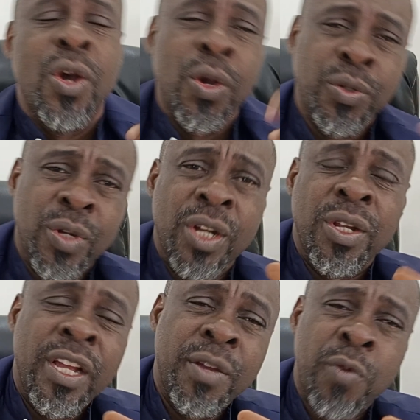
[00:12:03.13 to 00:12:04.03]
or you are
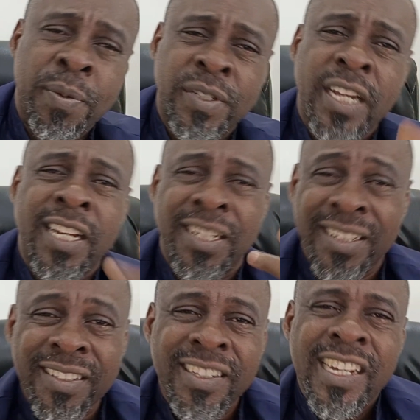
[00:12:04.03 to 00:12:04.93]
a website that
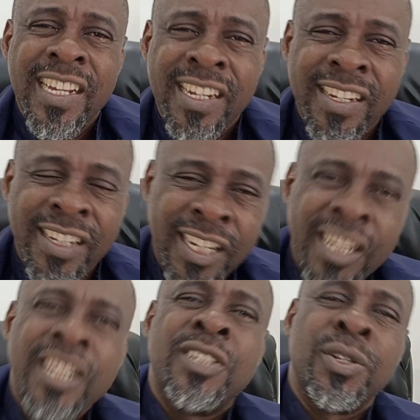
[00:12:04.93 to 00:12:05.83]
is